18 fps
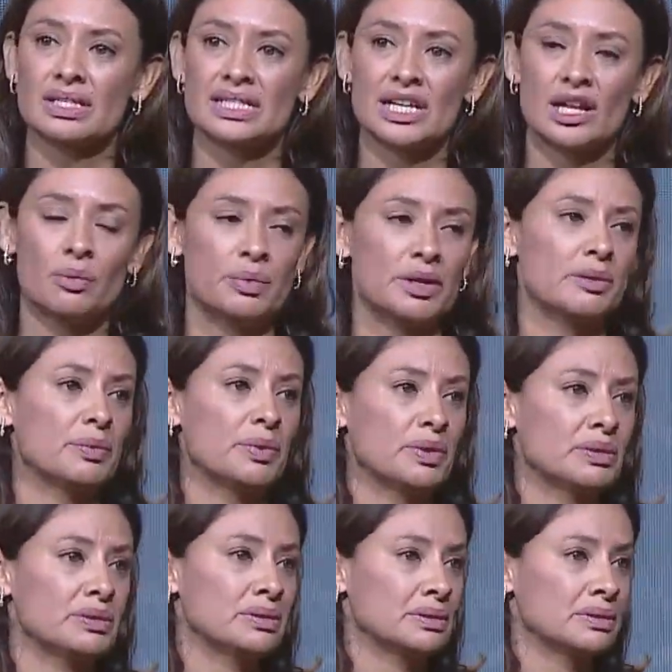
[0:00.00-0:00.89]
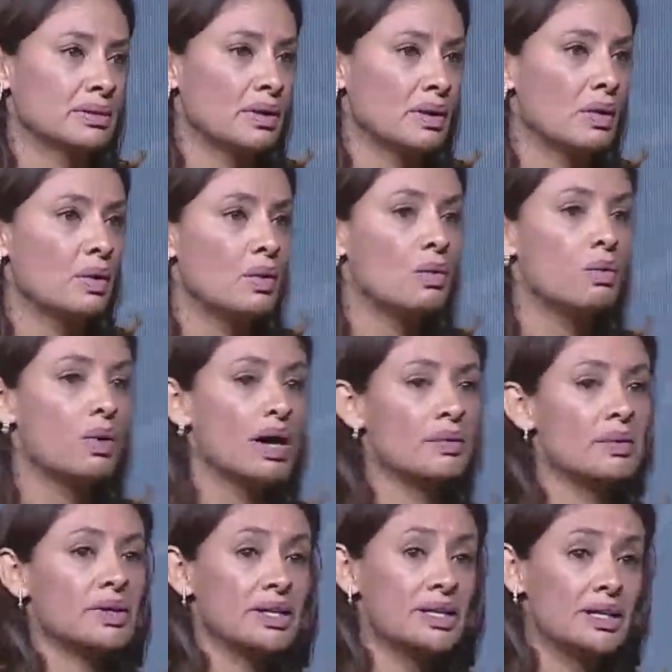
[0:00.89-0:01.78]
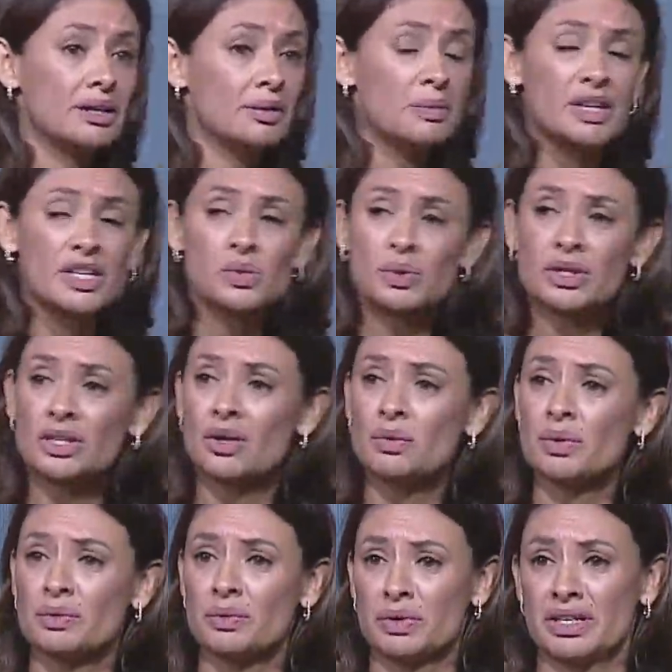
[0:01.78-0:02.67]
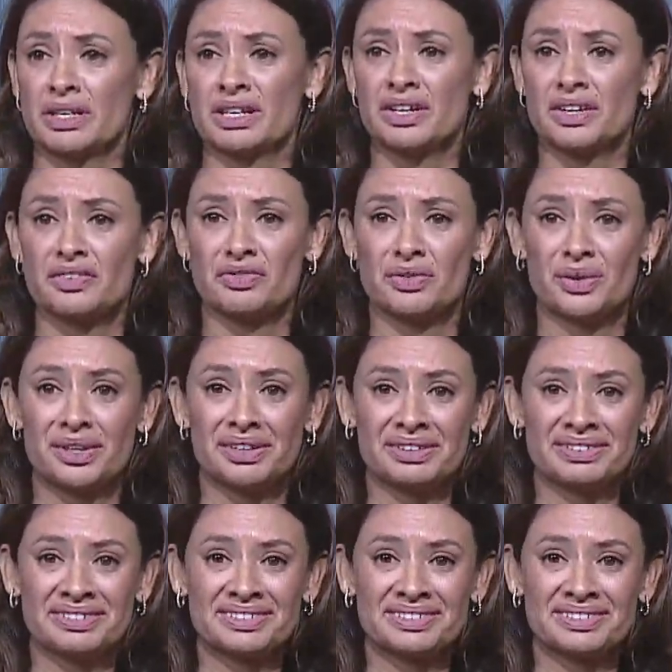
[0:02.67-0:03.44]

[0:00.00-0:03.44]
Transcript: tell people why we're here, because we know what we're here for.